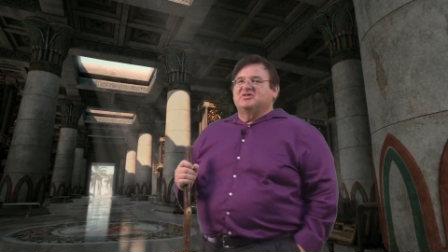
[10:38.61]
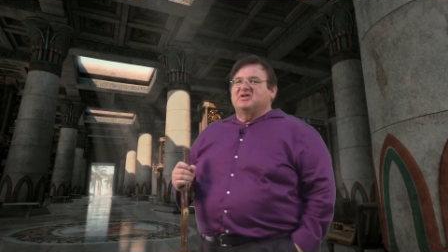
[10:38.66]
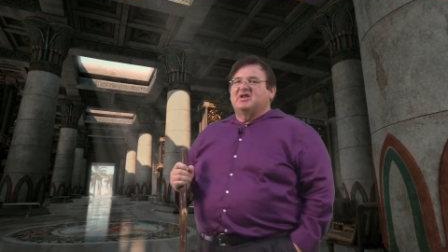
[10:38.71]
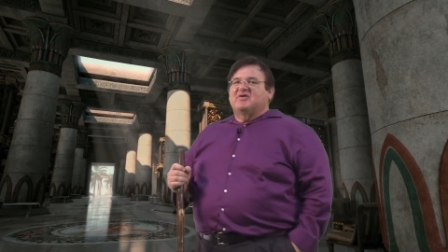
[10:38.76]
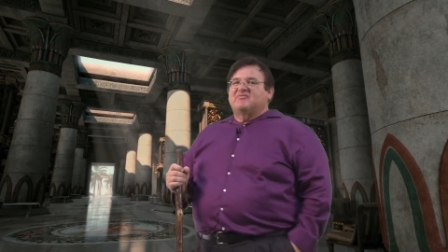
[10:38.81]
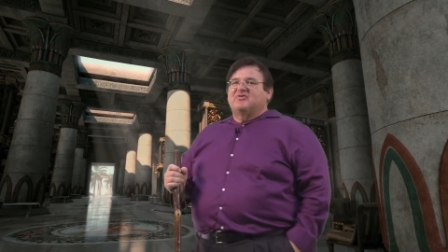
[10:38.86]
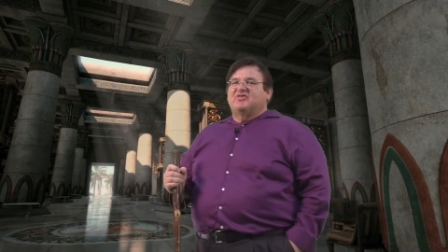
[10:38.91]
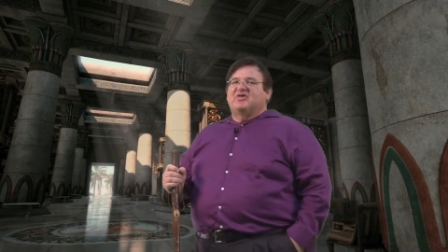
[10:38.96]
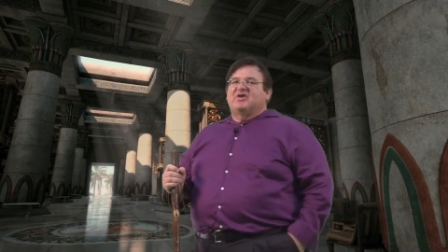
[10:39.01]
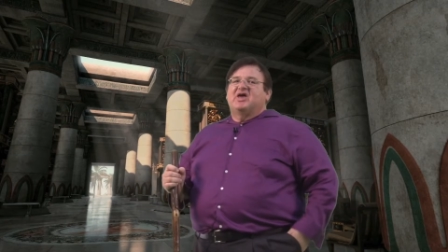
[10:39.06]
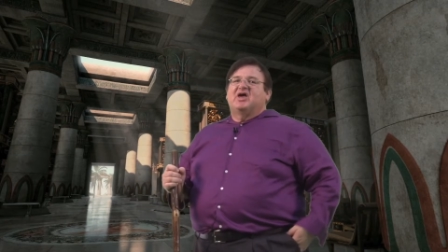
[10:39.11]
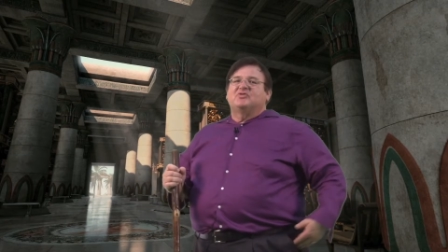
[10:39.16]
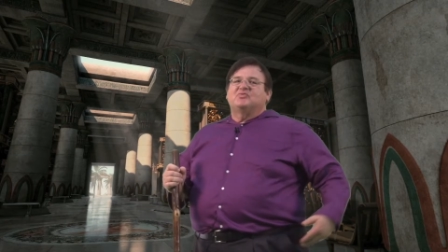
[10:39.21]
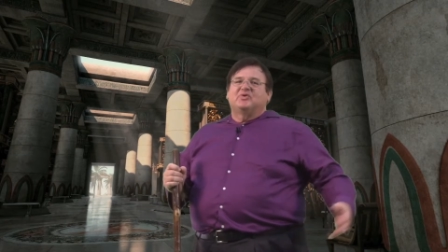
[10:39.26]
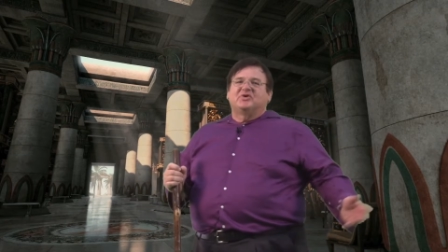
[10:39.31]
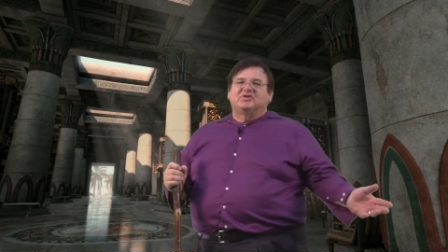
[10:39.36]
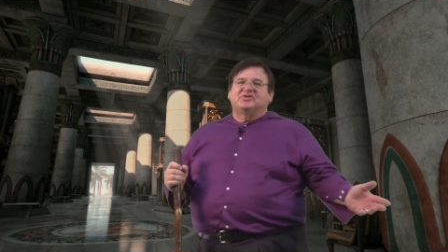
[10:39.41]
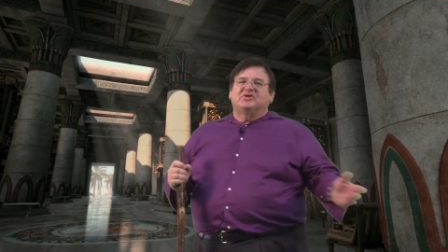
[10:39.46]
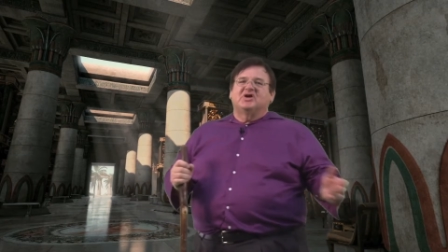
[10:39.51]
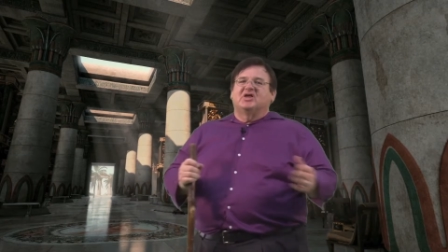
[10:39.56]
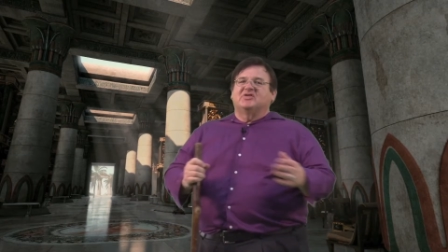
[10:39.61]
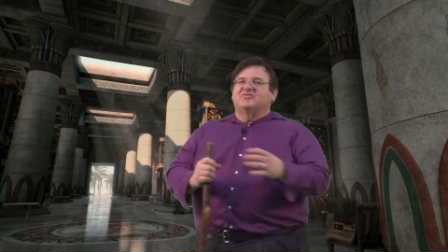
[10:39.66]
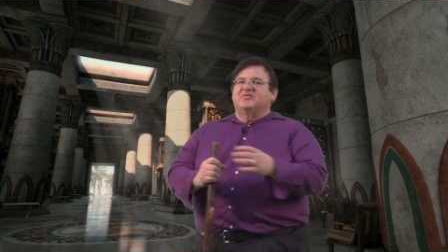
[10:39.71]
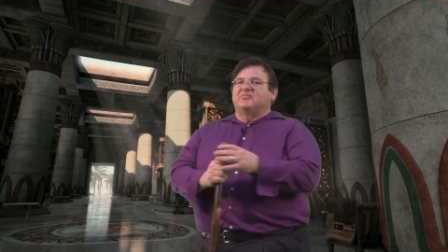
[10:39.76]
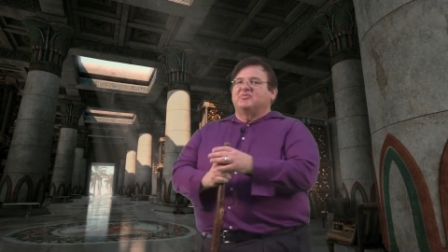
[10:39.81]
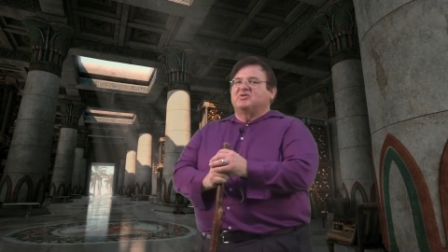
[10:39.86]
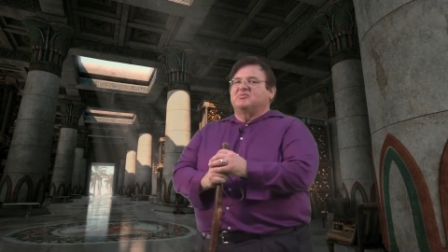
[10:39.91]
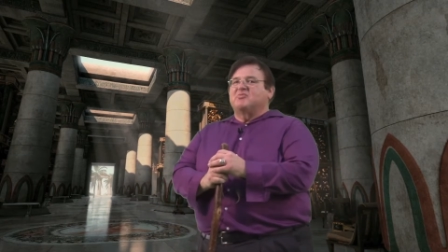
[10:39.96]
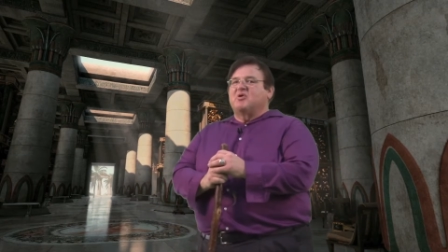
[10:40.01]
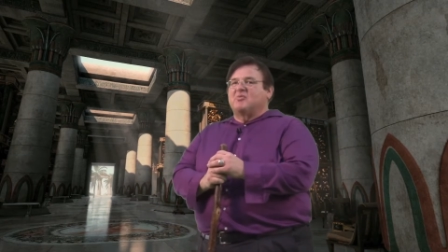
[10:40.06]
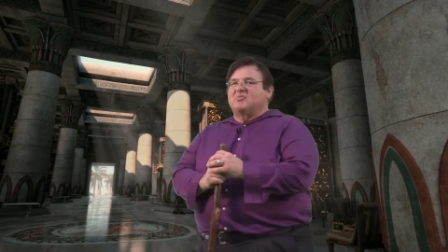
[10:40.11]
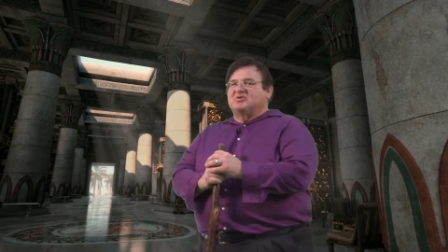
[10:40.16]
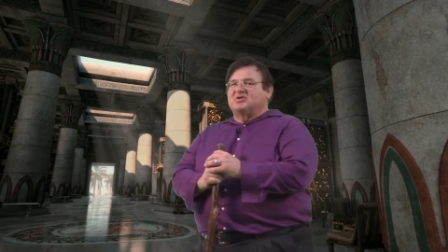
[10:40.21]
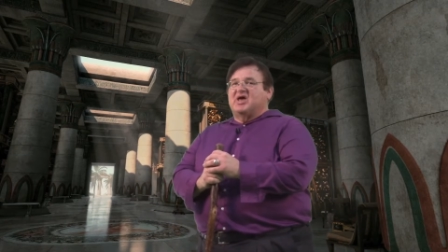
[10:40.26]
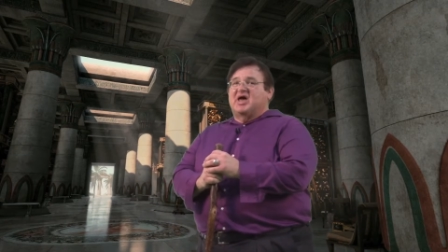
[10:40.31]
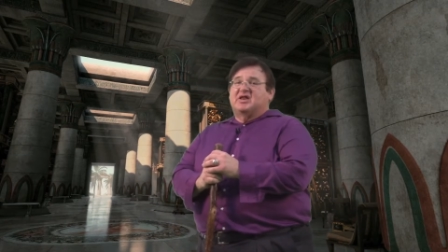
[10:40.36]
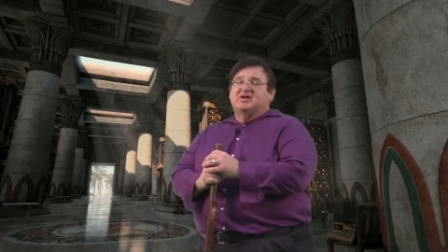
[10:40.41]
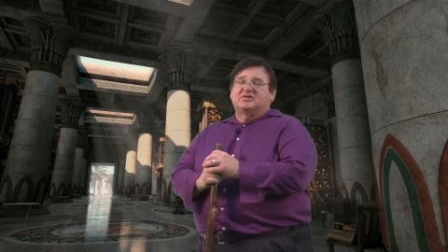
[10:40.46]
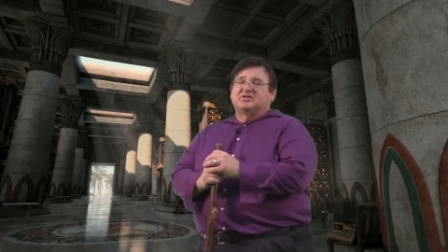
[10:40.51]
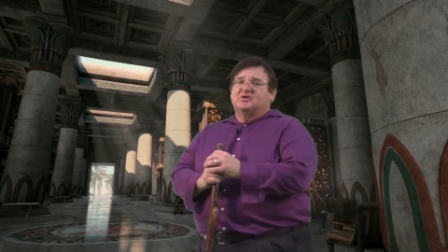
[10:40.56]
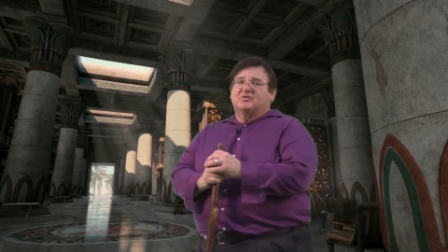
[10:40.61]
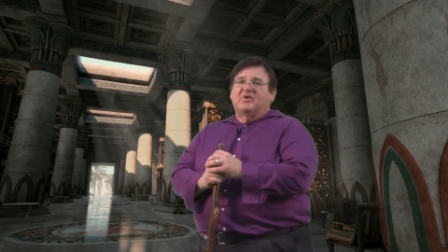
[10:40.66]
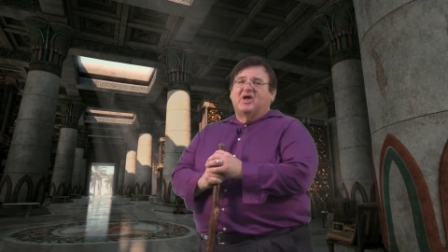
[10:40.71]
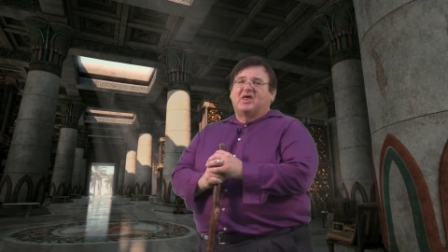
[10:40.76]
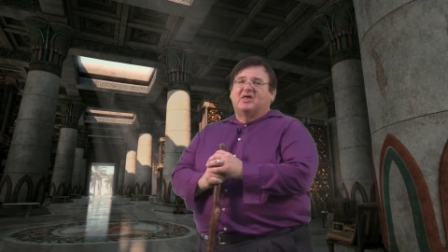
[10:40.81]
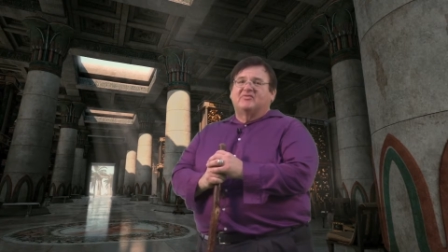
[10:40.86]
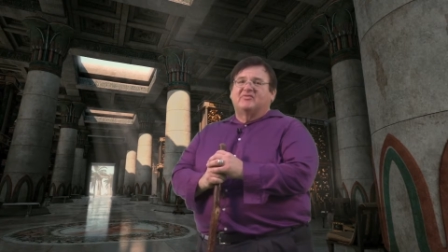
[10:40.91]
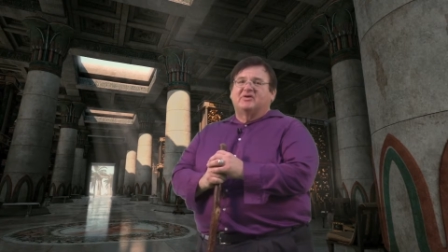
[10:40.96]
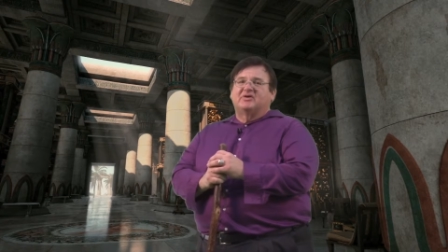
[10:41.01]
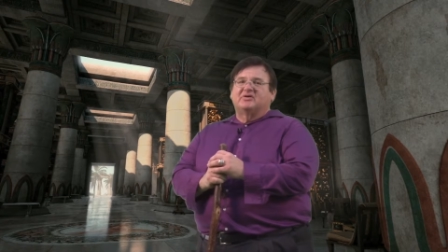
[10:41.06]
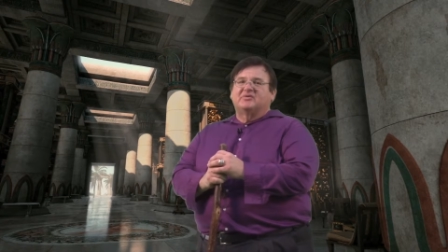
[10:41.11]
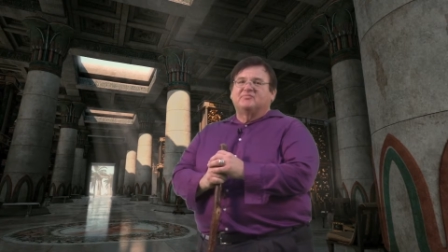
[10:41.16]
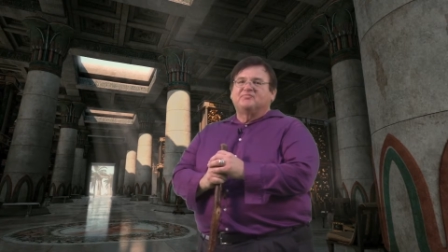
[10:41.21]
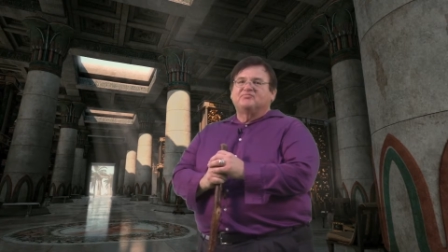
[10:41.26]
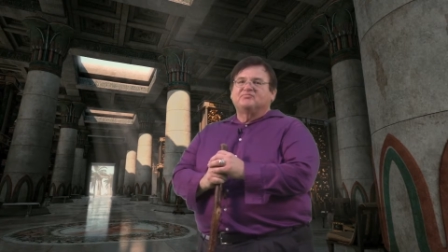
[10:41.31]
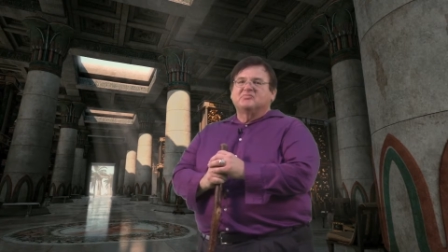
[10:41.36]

then everything else we discuss from this moment on is irrelevant.